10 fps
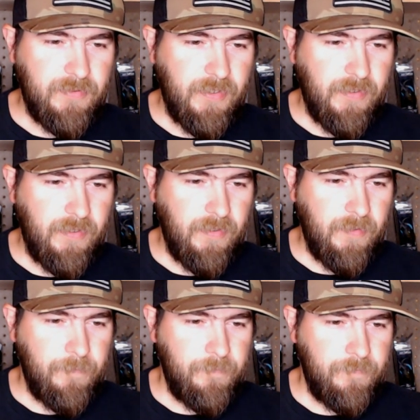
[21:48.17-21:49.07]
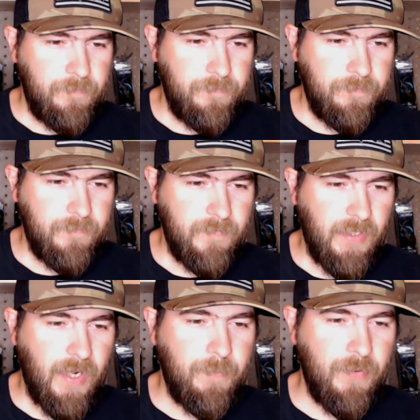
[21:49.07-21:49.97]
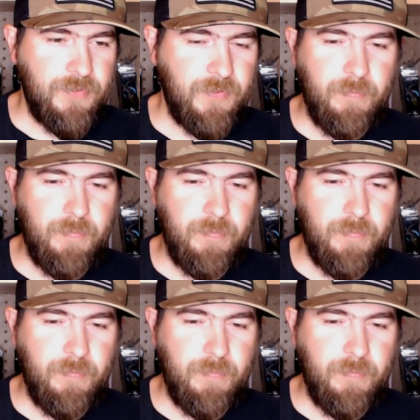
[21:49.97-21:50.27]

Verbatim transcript: Uh, I personally